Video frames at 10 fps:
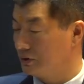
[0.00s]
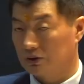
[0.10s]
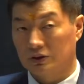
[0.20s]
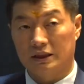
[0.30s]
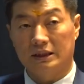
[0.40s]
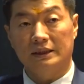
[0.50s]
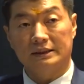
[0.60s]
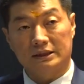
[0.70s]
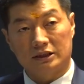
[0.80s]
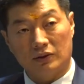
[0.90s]
So there
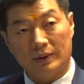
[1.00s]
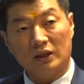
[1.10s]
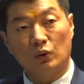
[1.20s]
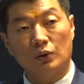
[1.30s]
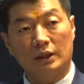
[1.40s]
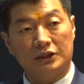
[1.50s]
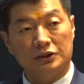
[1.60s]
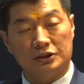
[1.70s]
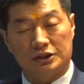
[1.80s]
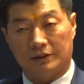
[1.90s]
is a direct
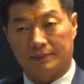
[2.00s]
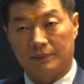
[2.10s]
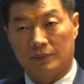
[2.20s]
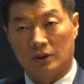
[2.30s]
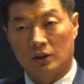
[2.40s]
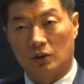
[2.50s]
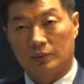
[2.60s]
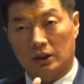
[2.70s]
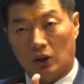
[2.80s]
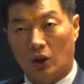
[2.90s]
correlationship
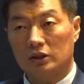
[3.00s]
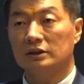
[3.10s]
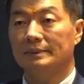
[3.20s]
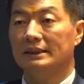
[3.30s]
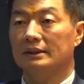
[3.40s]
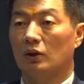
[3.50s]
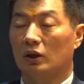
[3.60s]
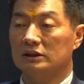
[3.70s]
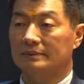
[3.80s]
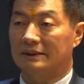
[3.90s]
with the loss
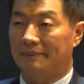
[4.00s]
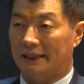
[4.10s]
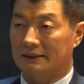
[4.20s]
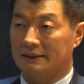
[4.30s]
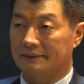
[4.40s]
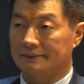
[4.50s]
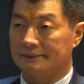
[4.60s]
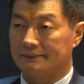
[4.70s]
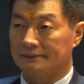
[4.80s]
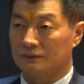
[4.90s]
of Tibet
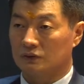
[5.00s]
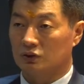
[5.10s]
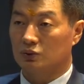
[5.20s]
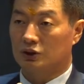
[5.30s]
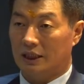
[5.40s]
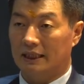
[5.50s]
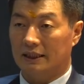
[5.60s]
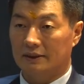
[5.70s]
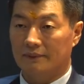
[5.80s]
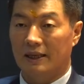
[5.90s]
to
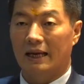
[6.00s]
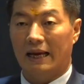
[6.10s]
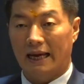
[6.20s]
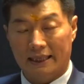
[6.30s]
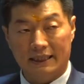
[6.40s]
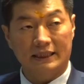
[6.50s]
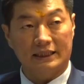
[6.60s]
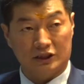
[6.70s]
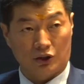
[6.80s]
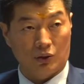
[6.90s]
China and
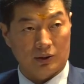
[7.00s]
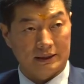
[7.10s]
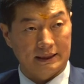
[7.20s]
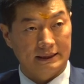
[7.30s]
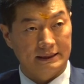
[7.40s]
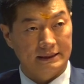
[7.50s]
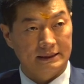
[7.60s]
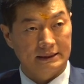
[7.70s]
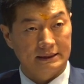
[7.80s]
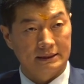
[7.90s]
India's security.
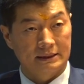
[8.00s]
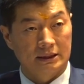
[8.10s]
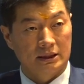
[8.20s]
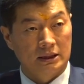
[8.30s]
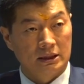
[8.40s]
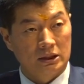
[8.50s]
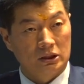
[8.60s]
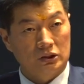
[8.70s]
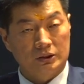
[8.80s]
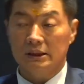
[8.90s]

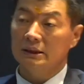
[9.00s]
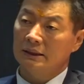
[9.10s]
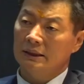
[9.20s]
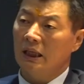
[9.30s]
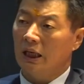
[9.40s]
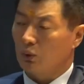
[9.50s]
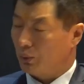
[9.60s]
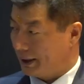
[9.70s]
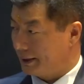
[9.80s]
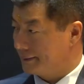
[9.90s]
So it's still
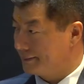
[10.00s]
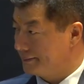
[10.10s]
ongoing.